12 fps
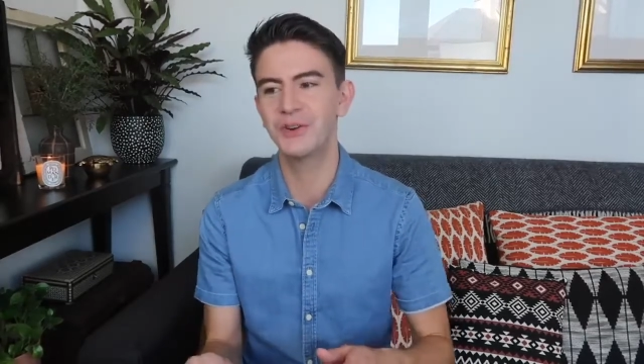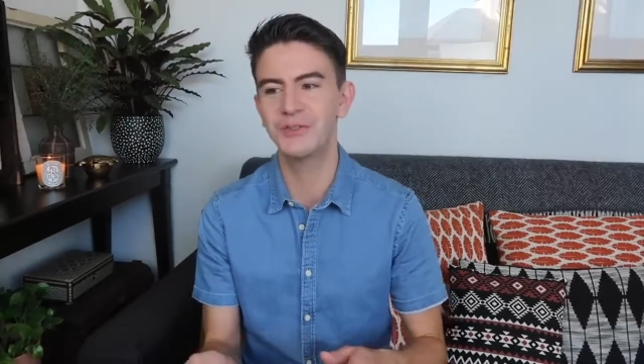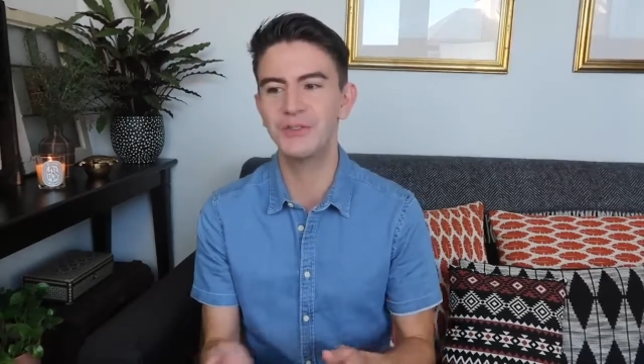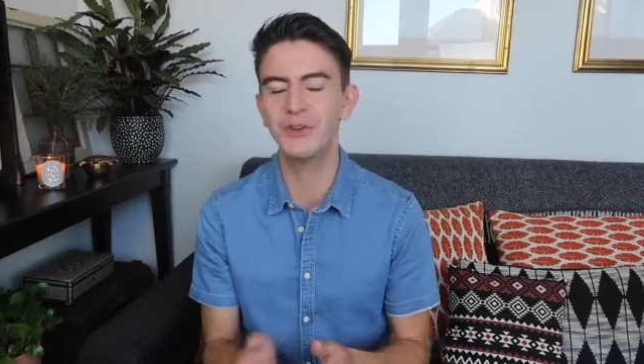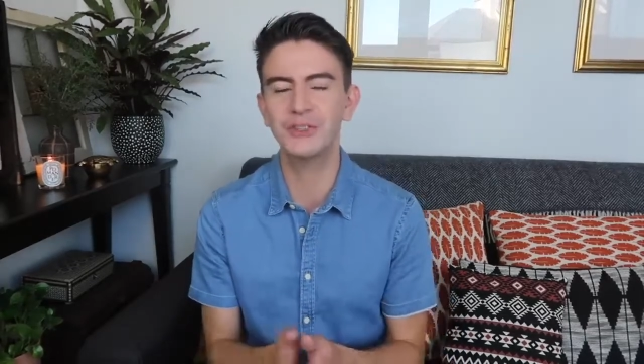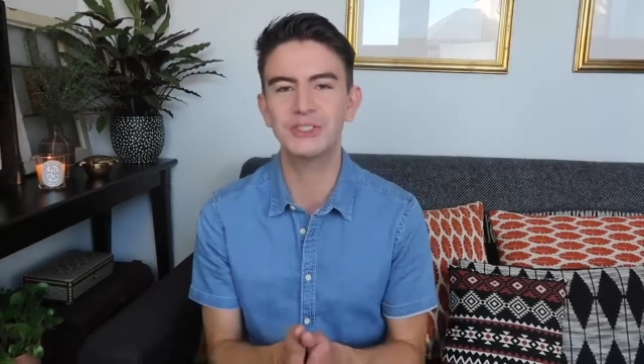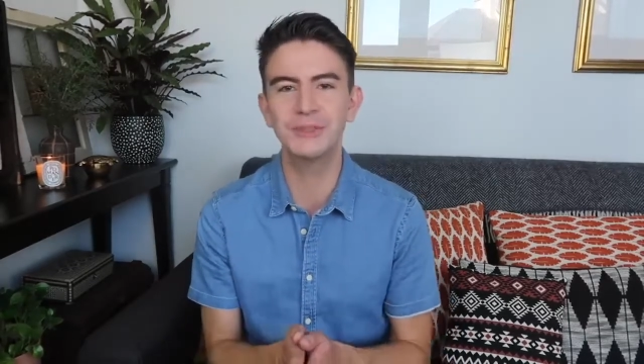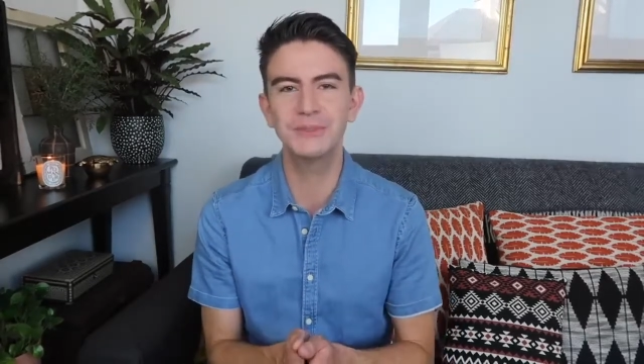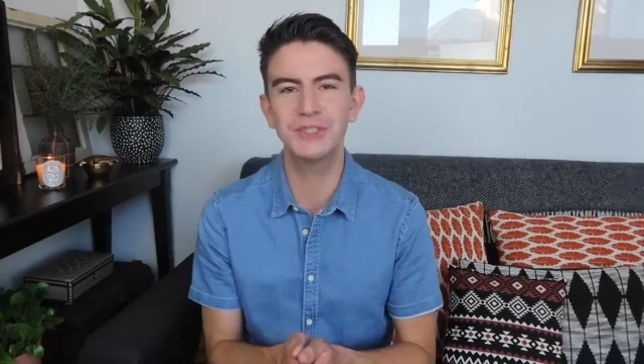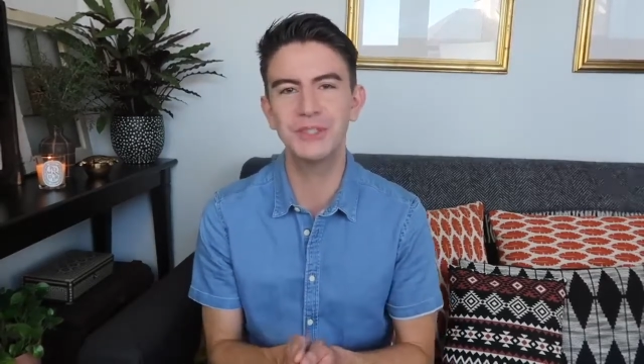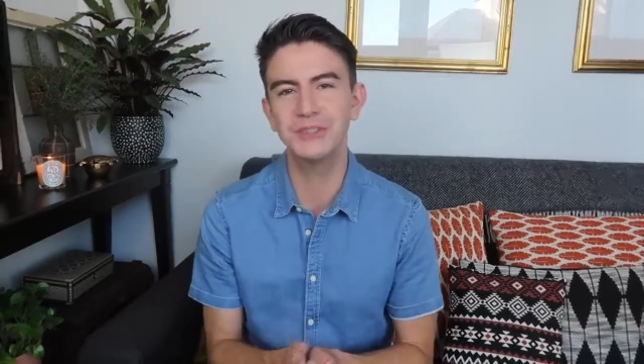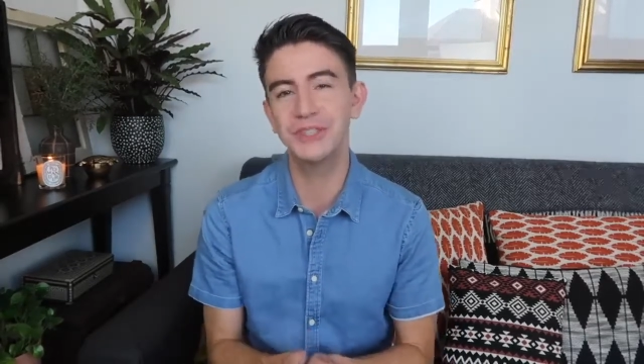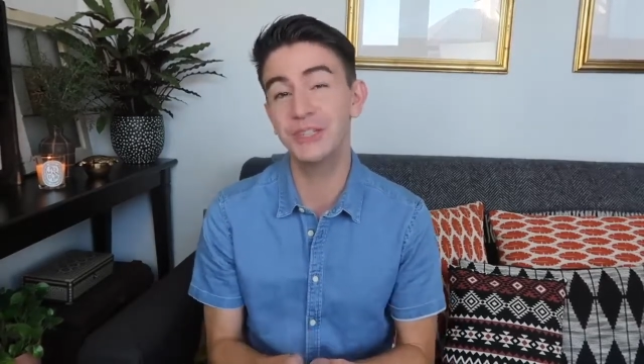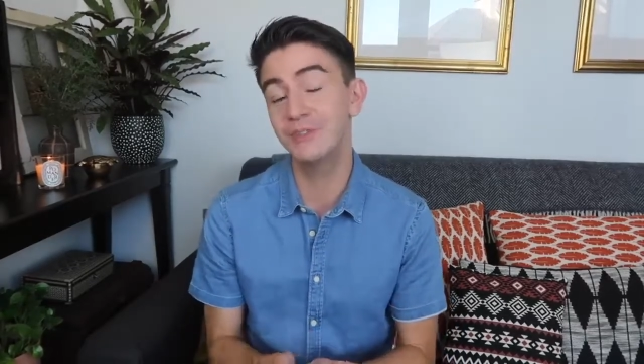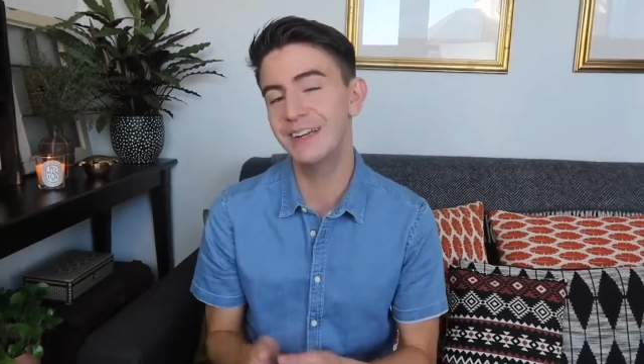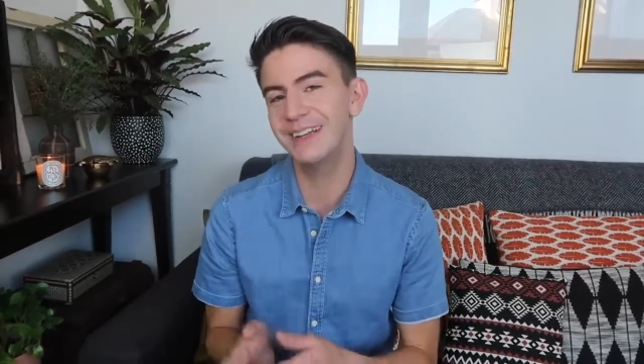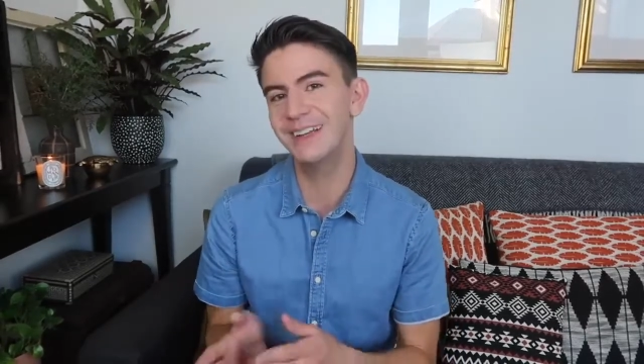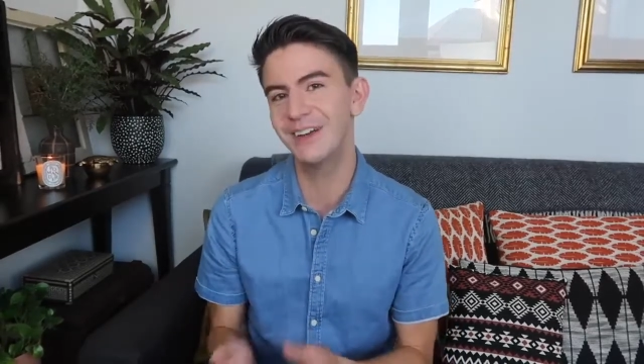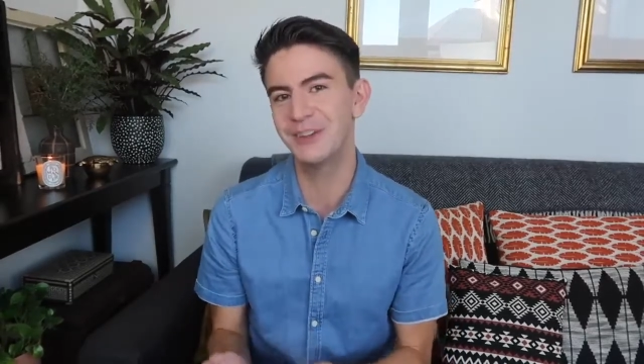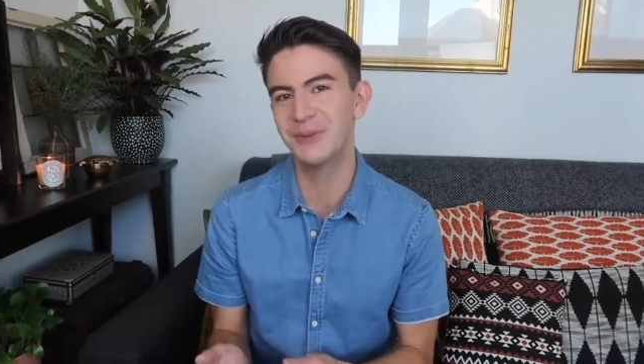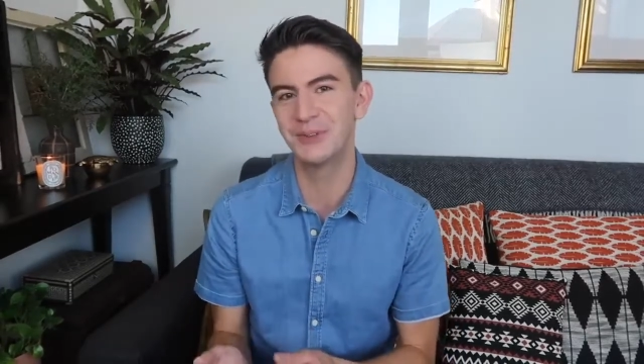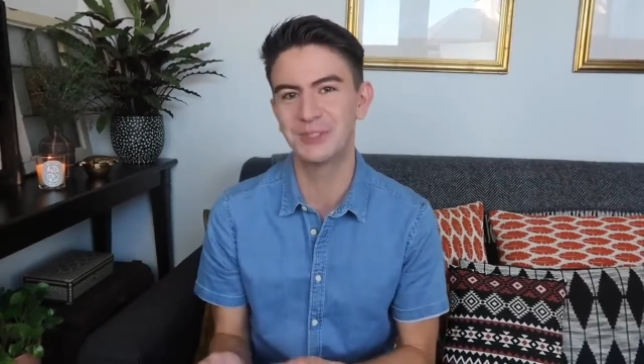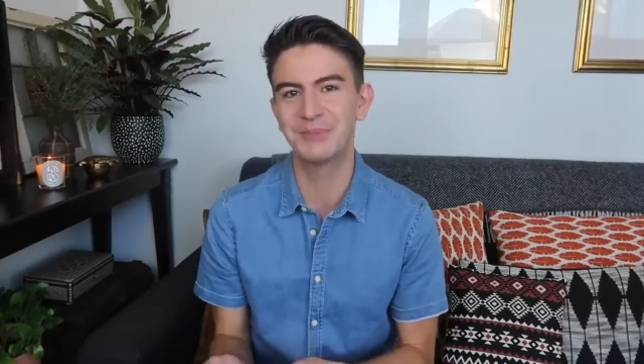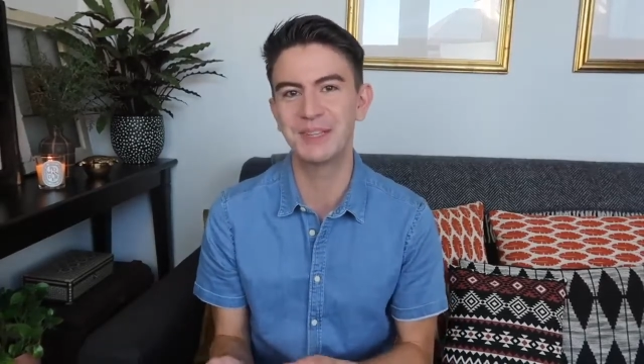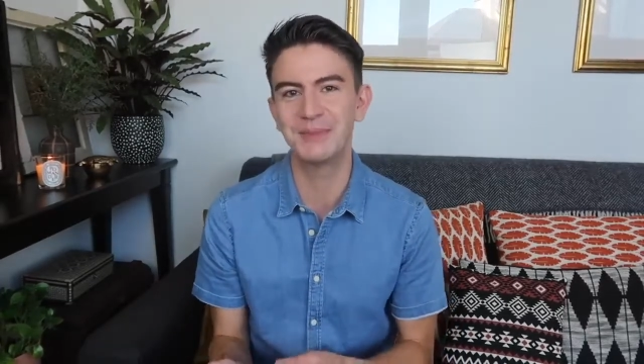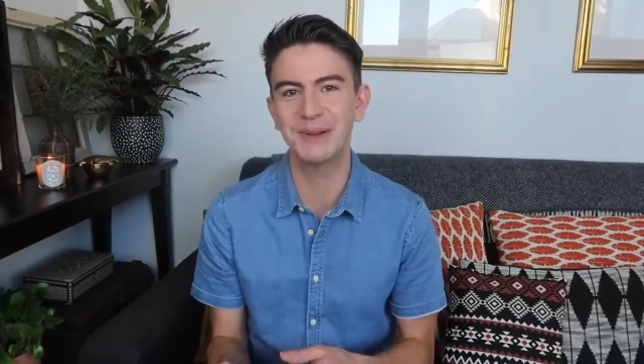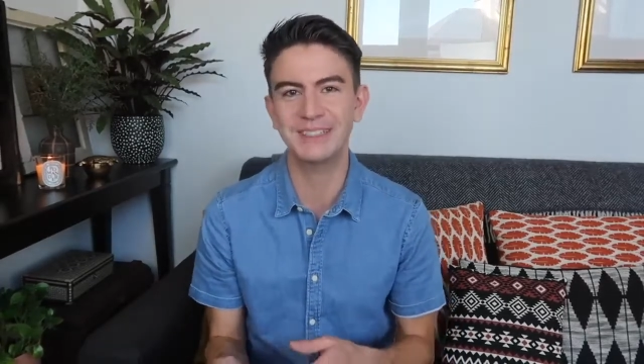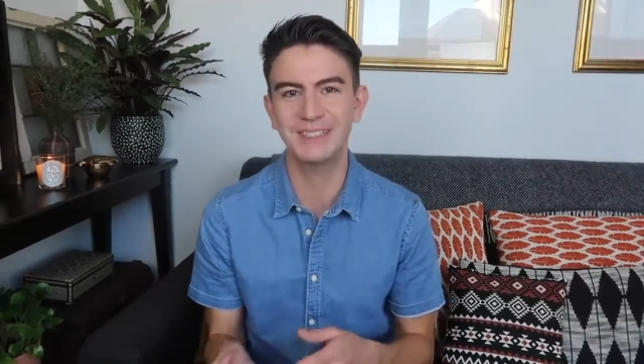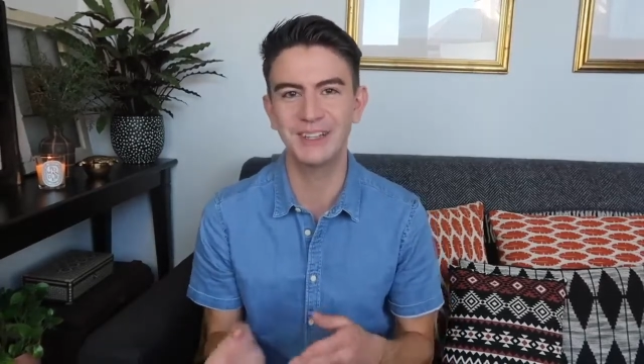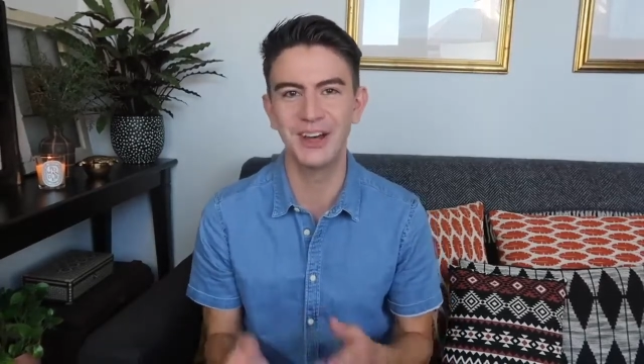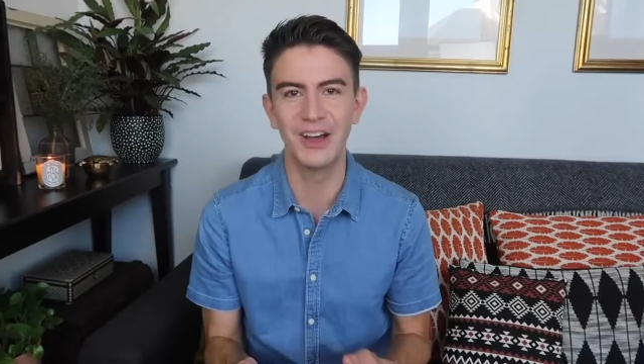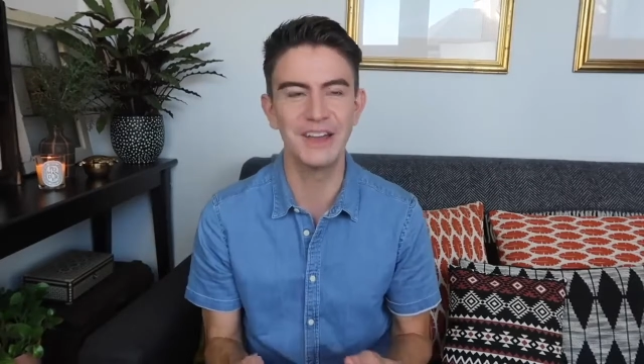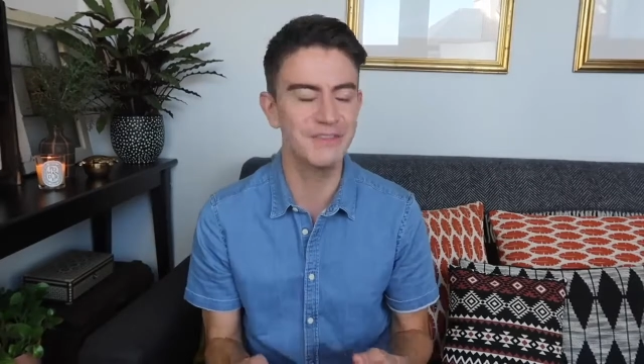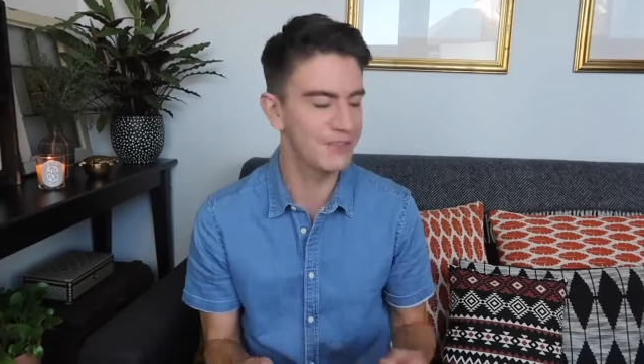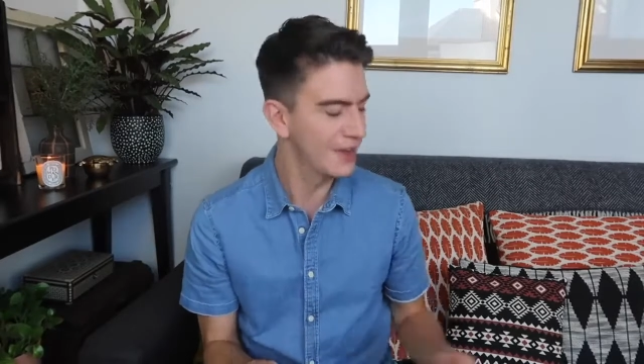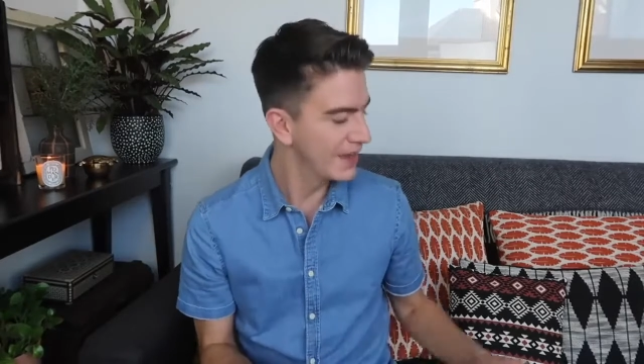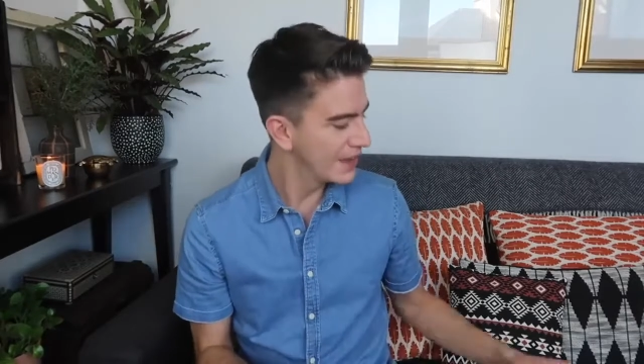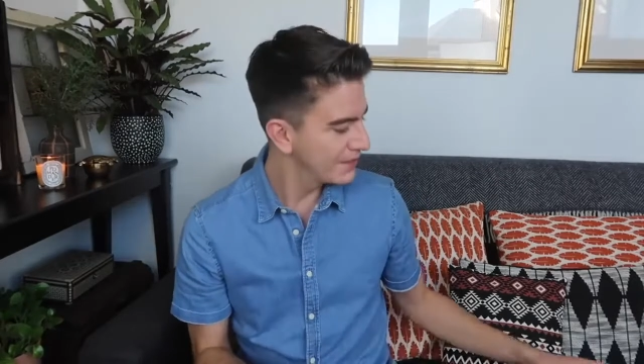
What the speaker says: or if you've got some shoes that you really love and you want to bring them back to life,